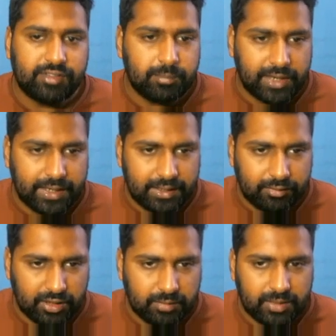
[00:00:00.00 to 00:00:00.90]
I'm breaking
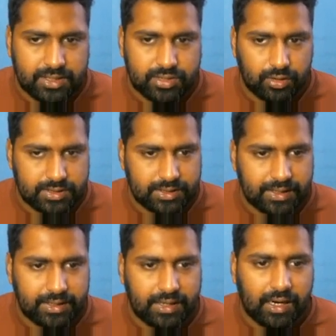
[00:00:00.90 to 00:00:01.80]
1 minus cos theta
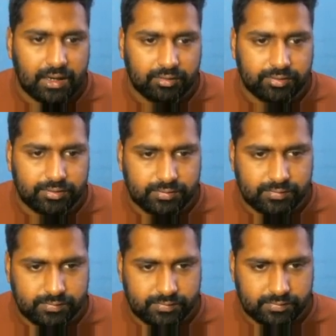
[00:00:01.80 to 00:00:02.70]
in half,
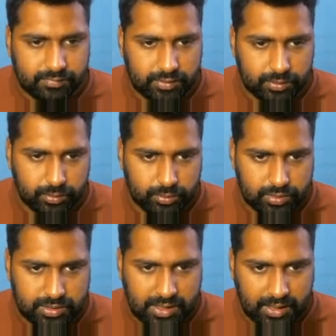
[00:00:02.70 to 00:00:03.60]
2
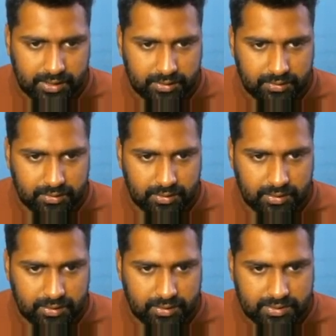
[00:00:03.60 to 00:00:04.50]
sine
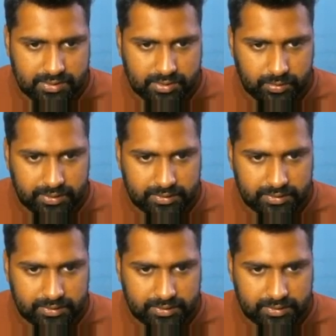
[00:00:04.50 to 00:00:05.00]
square